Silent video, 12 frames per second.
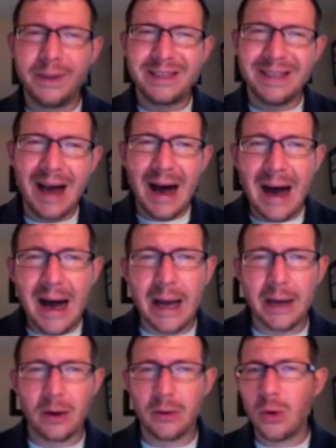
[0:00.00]
Is it
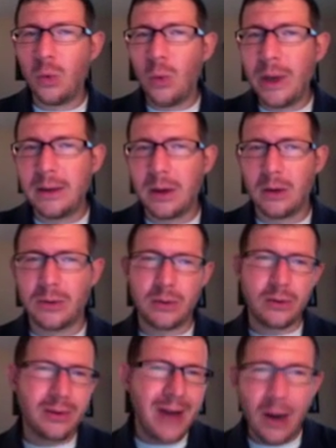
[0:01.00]
hot? Are there windows? Are
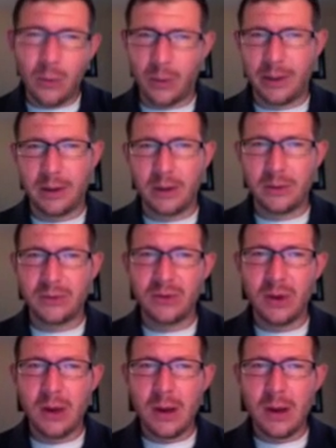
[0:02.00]
there not windows?